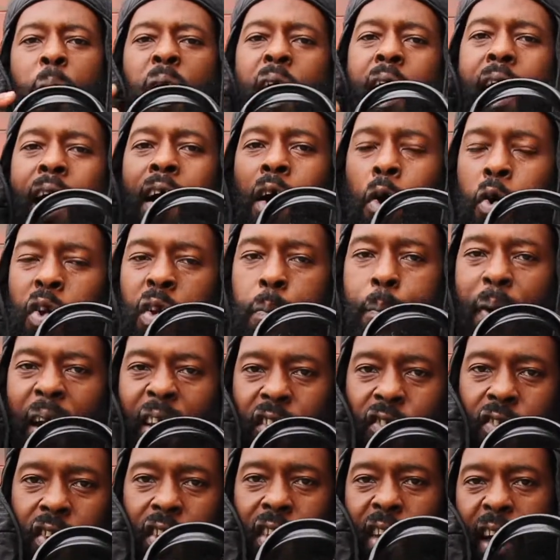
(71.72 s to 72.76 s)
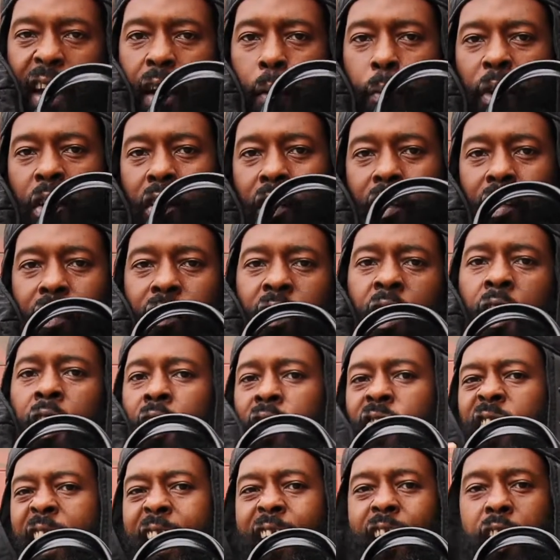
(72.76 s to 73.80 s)
But I only managed to get it because
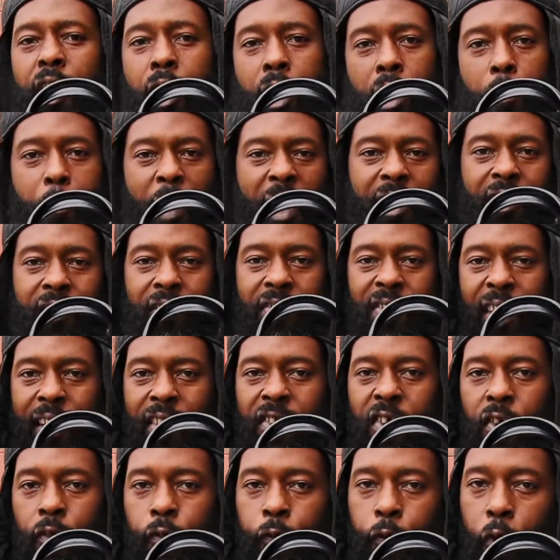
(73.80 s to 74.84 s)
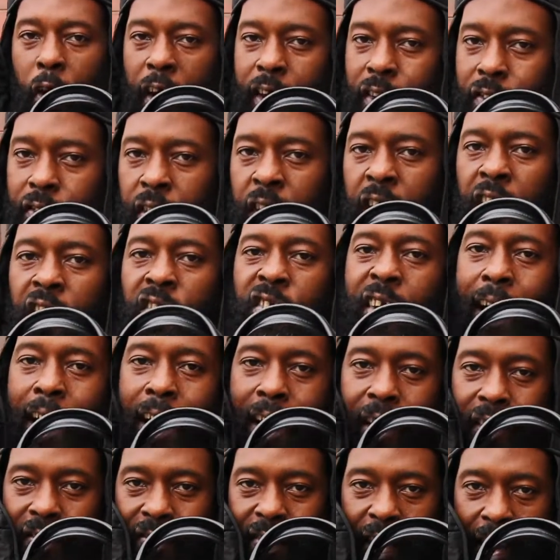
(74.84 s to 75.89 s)
Taylor, my detective friend, shout
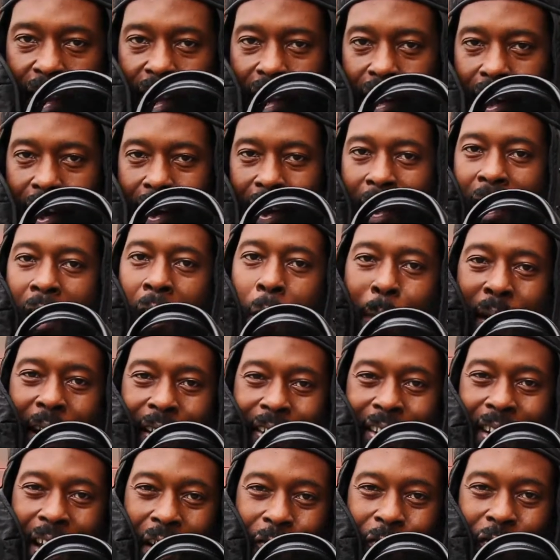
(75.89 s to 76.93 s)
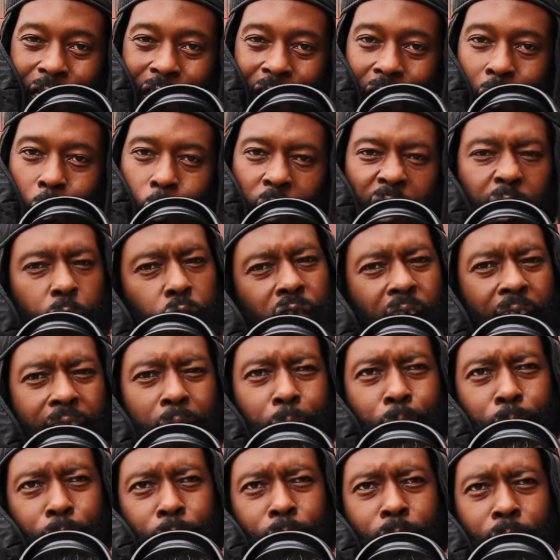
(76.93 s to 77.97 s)
out Taylor, mad love to you. He was
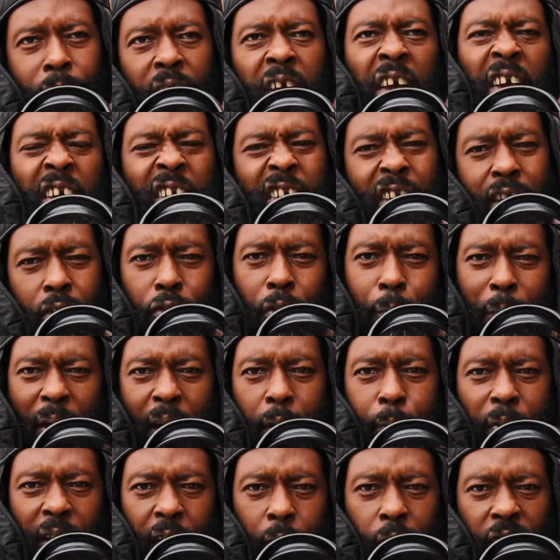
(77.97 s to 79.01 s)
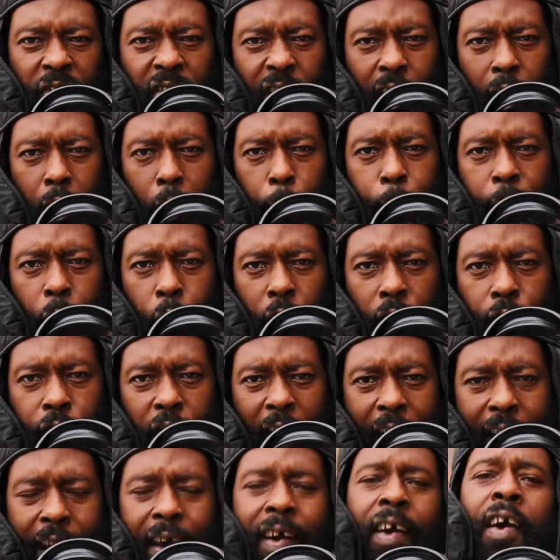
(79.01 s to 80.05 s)
like, Kieran might be able to help you with
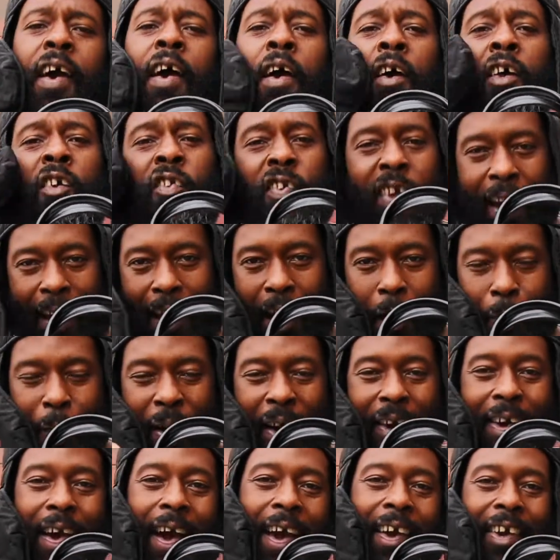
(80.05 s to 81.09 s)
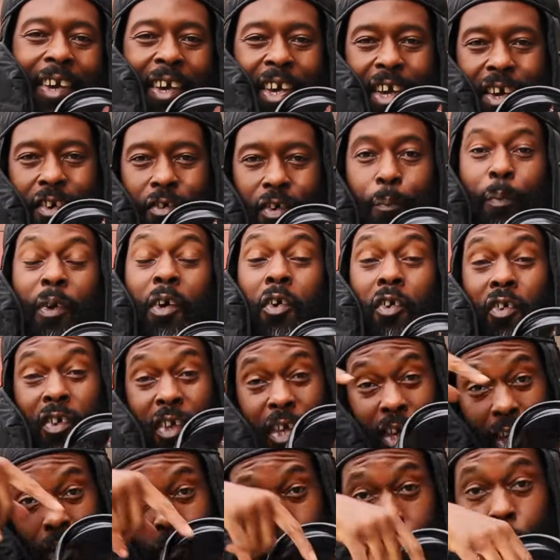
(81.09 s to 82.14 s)
that. Shout out my guy Kieran, because
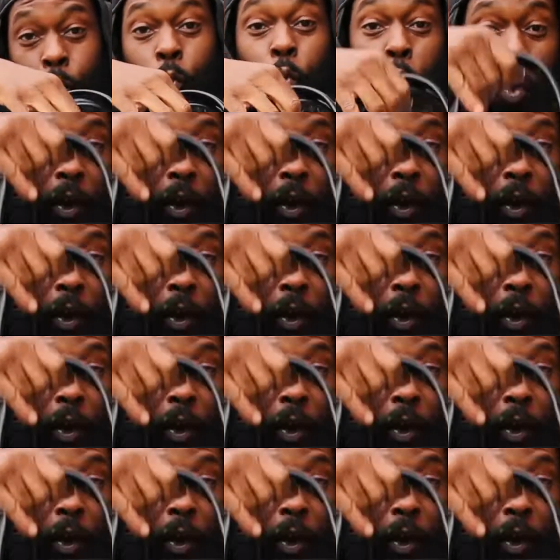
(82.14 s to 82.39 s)
Kieran